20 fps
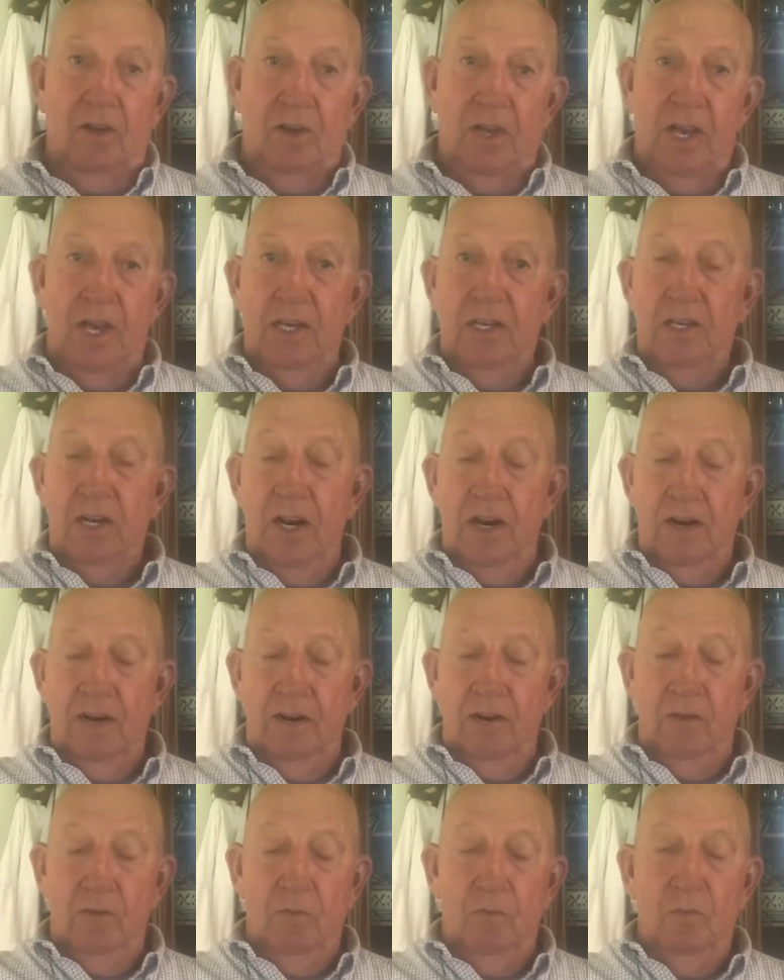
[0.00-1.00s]
Okay,
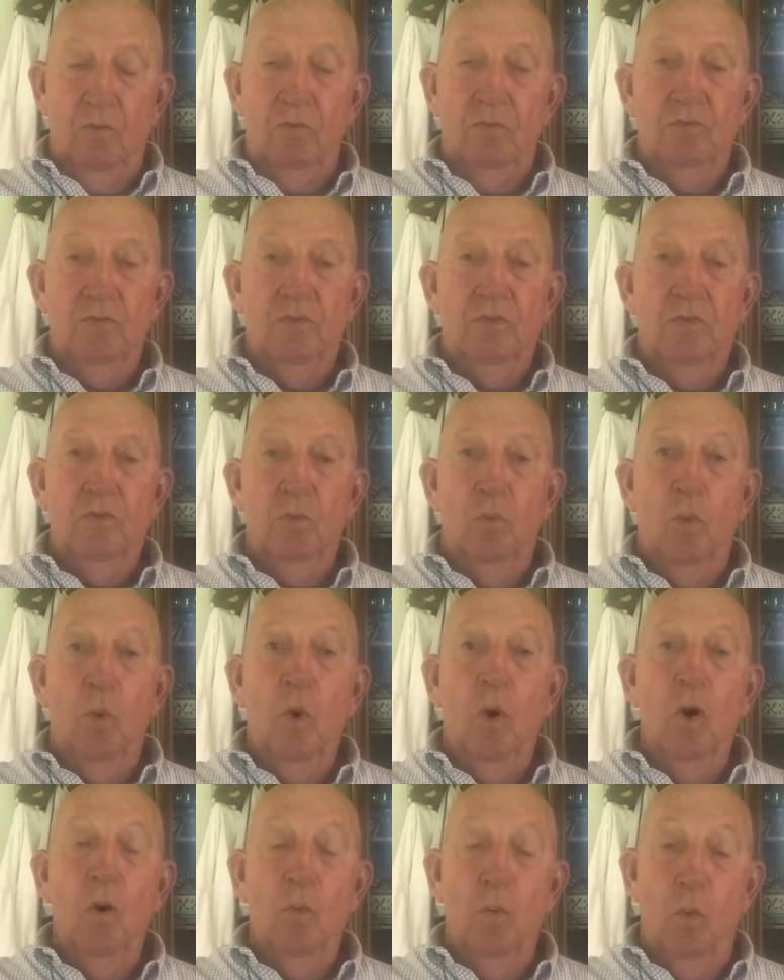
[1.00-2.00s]

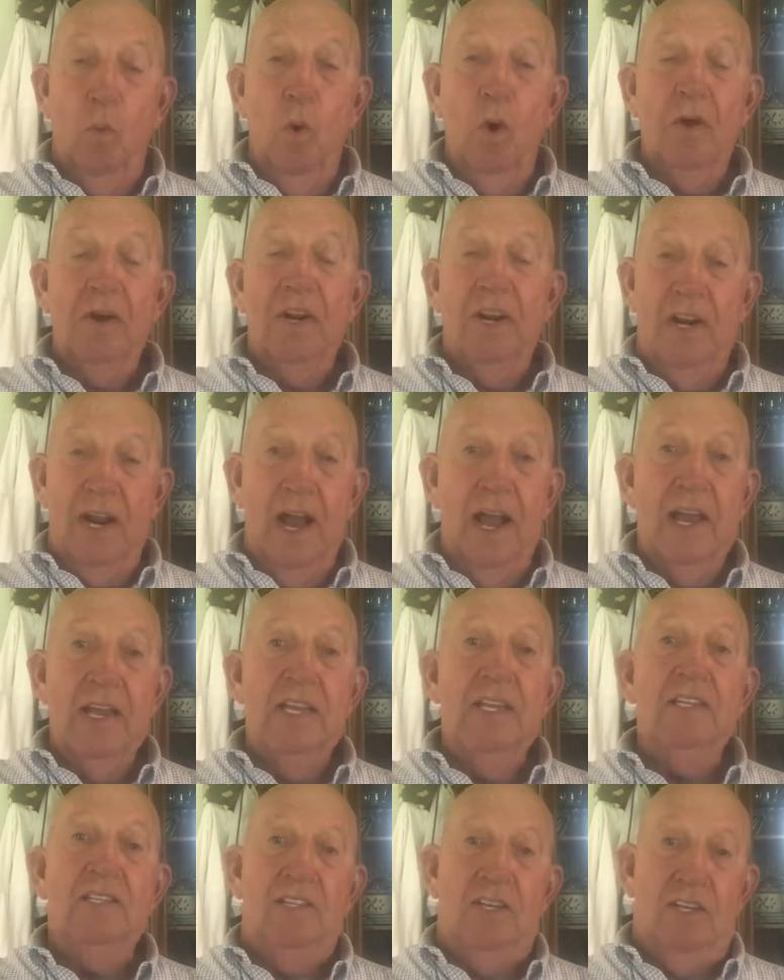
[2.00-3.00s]
what did I
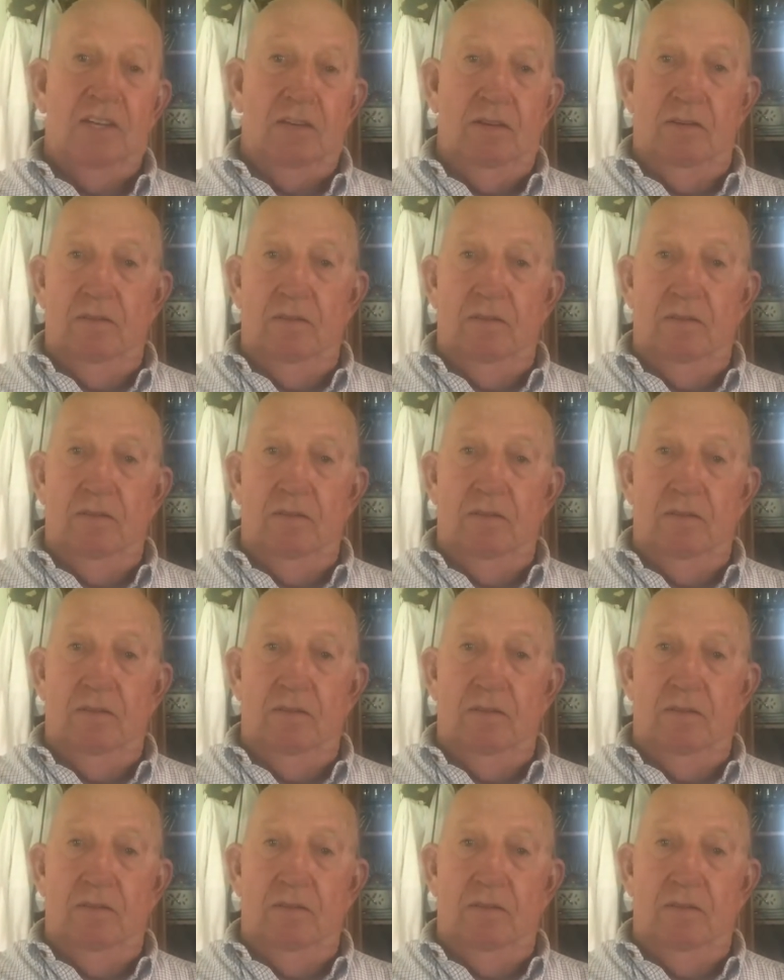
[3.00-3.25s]
eat?